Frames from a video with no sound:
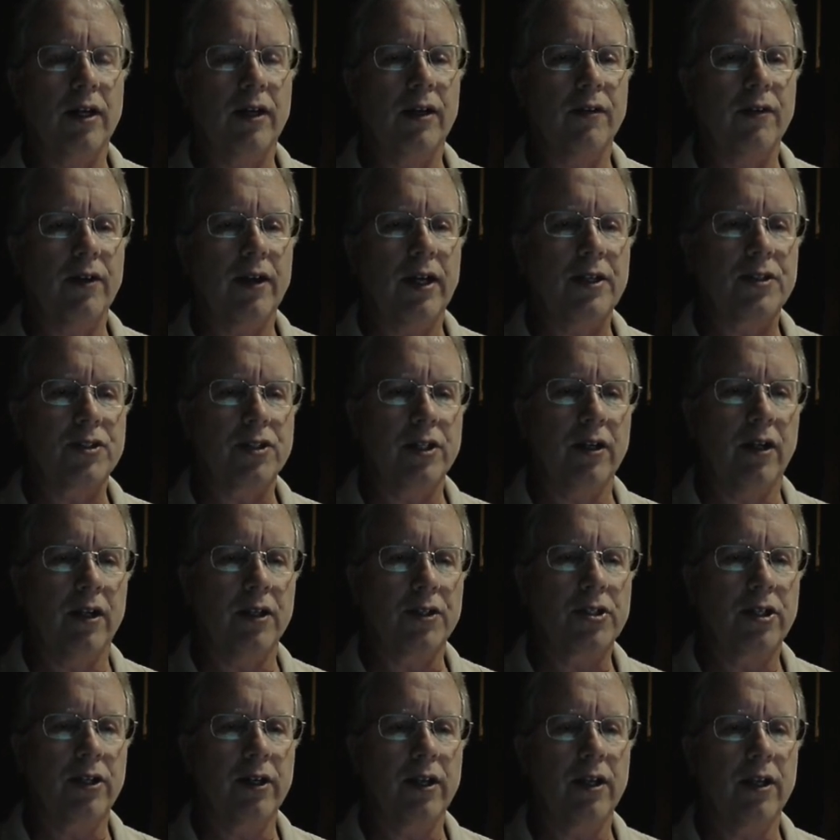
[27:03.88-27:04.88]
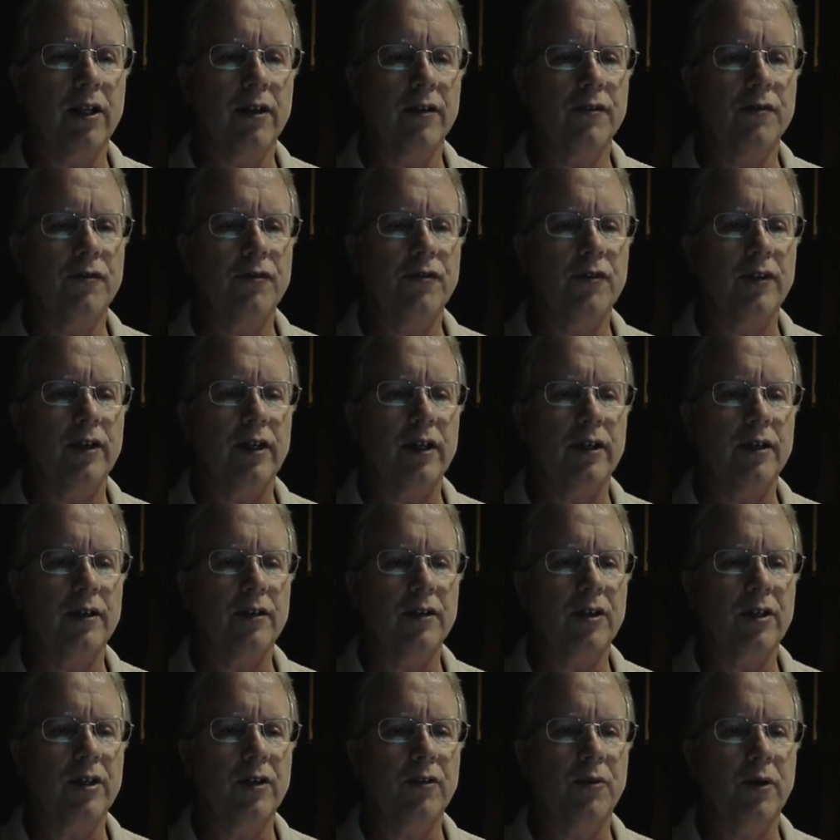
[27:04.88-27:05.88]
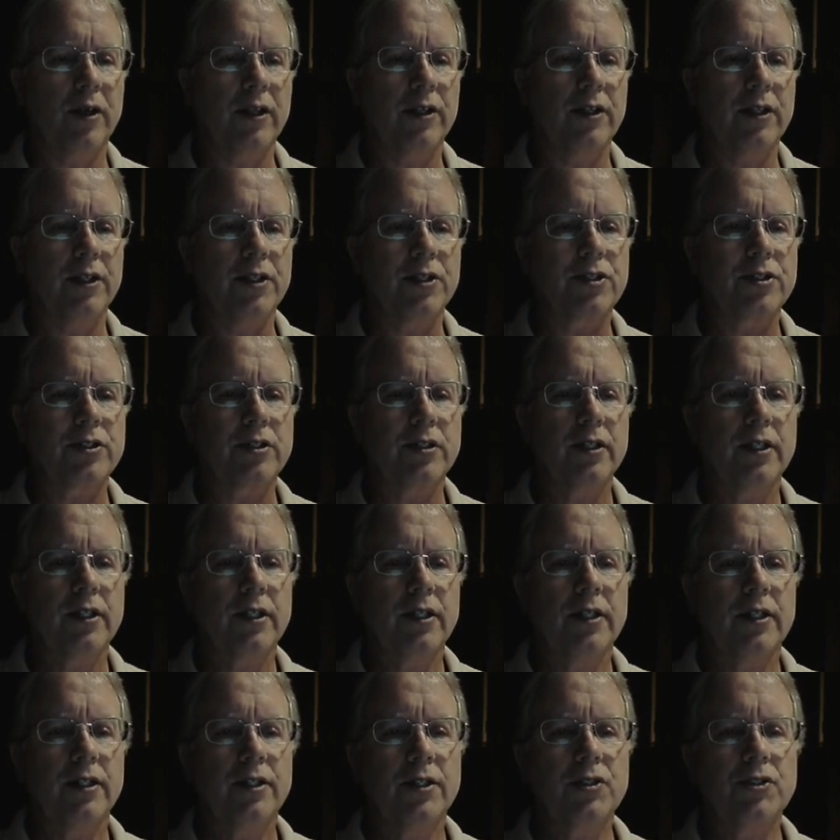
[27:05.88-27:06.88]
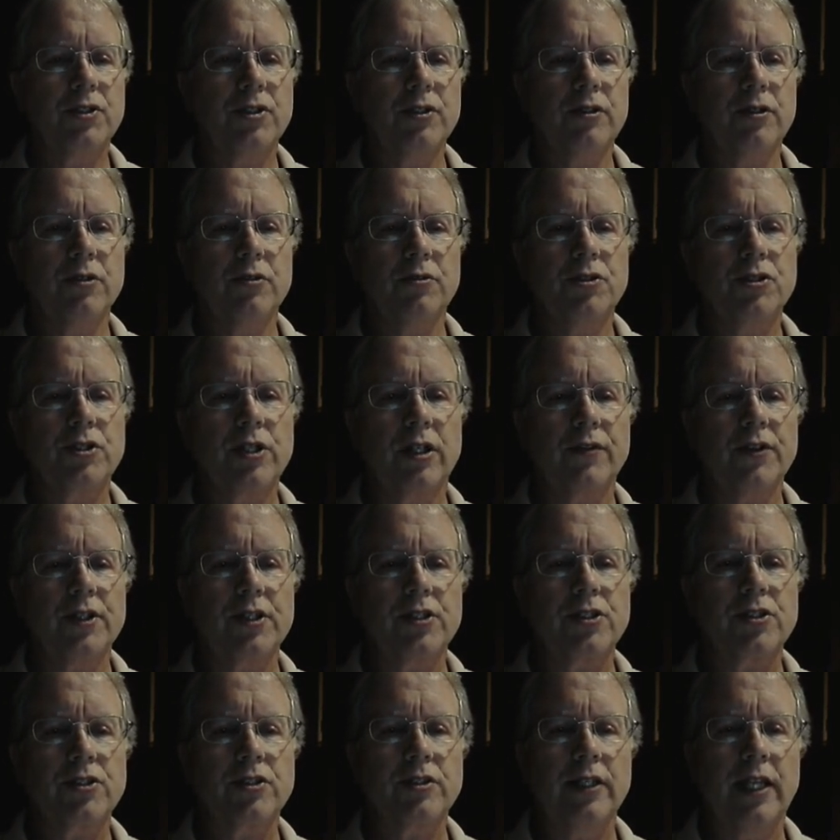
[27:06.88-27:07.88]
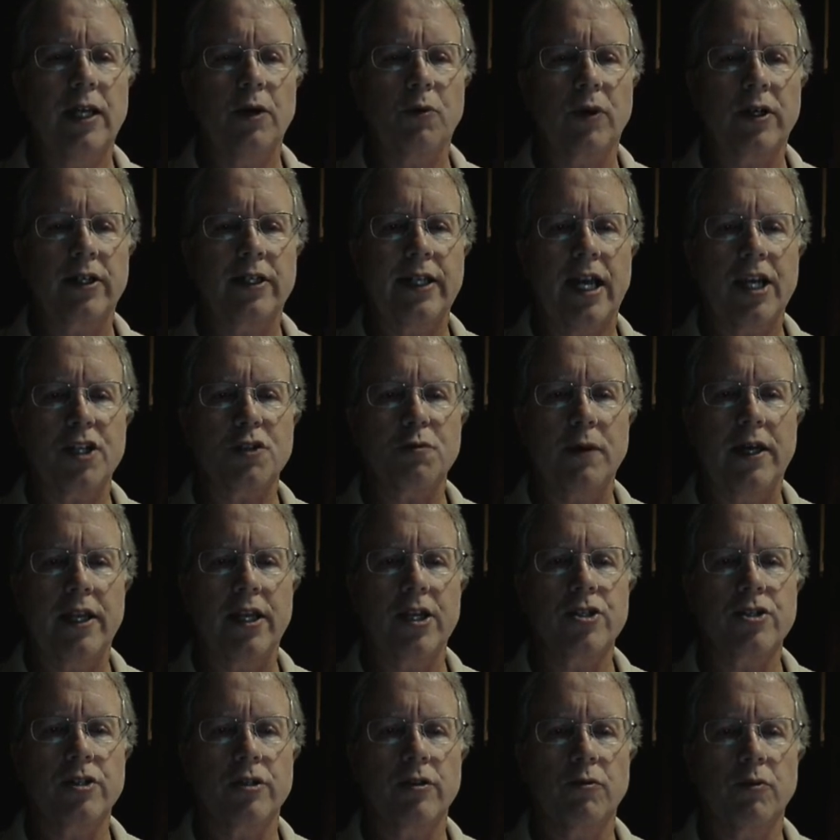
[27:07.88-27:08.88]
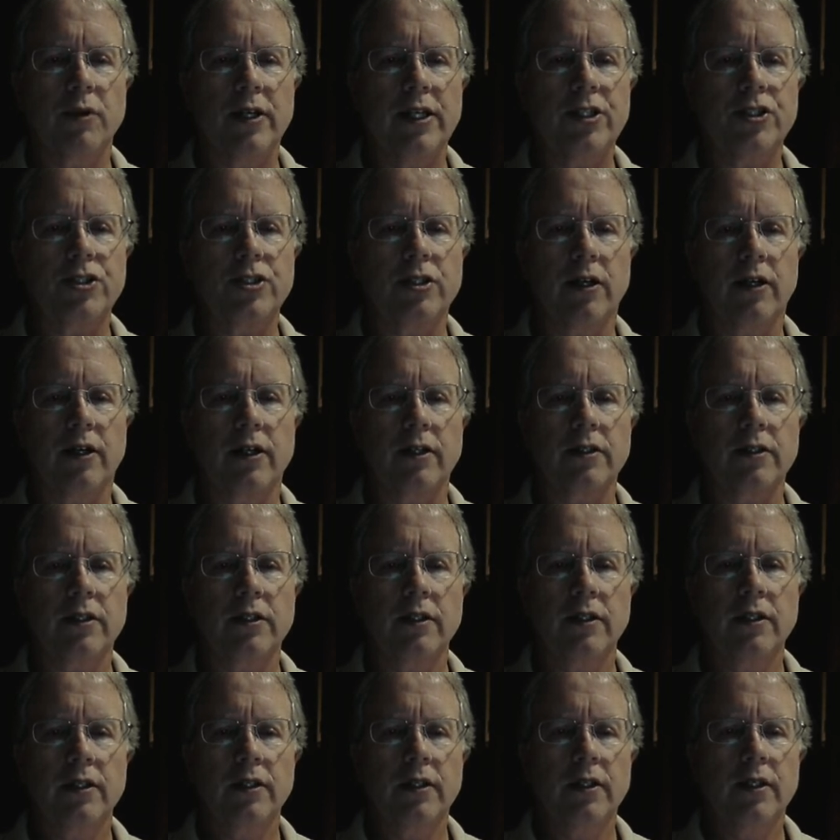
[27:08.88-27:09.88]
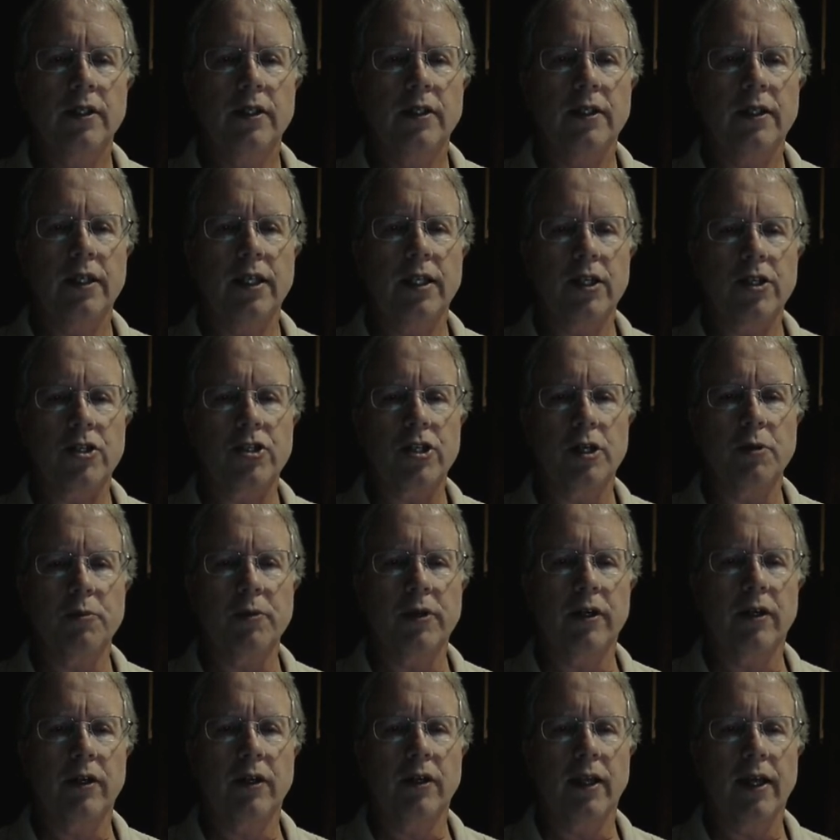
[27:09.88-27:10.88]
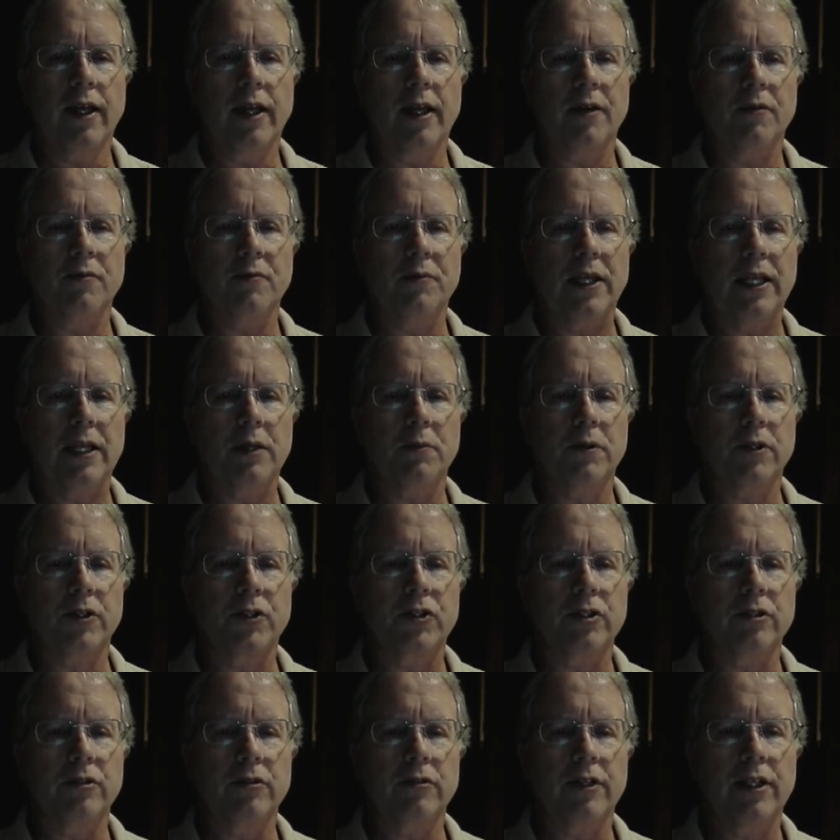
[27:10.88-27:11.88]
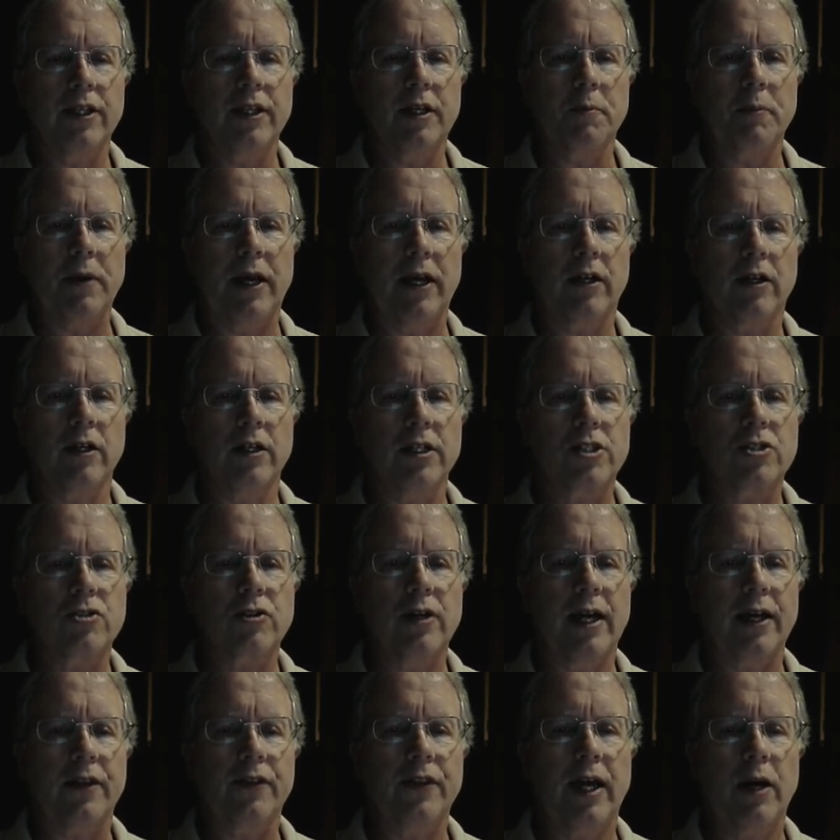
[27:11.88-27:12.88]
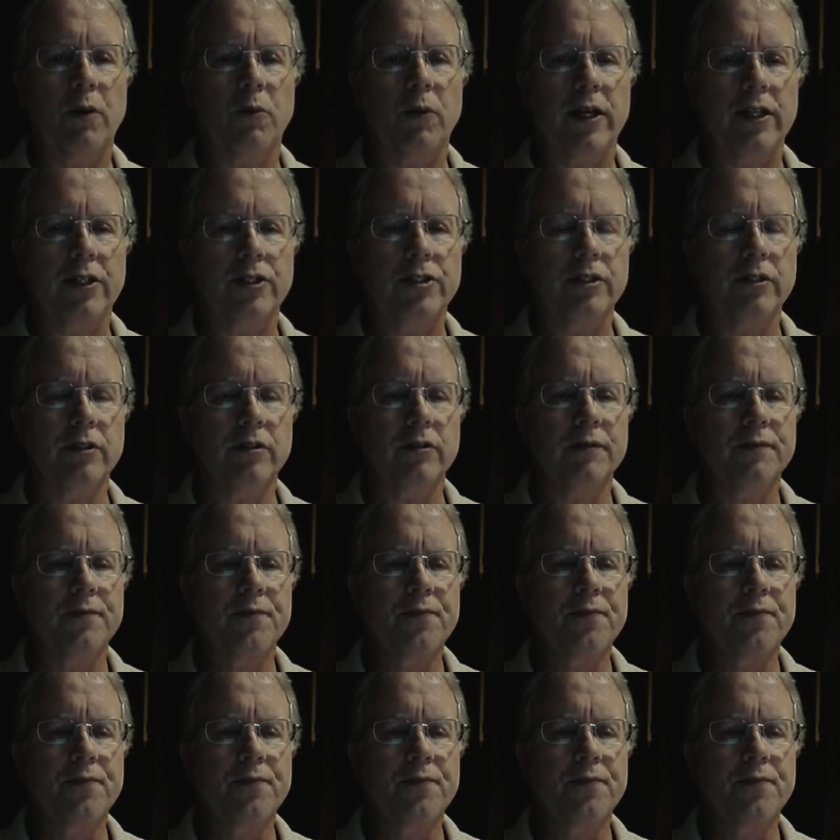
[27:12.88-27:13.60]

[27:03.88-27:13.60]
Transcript: as an alternative, you could run this sudo service network-manager restart in a terminal and be able to get it back on track that way too.